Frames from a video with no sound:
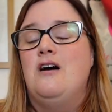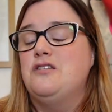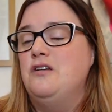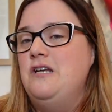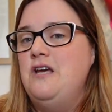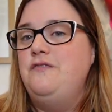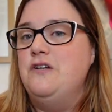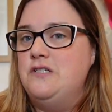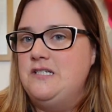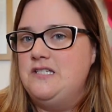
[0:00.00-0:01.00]
a sort of
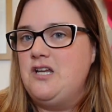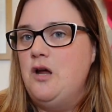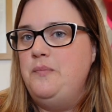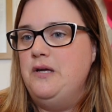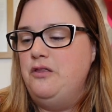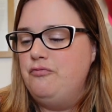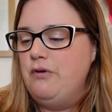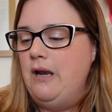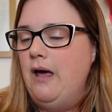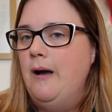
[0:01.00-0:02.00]
near-future dystopian
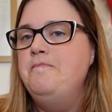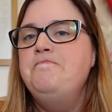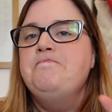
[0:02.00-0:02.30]
thriller.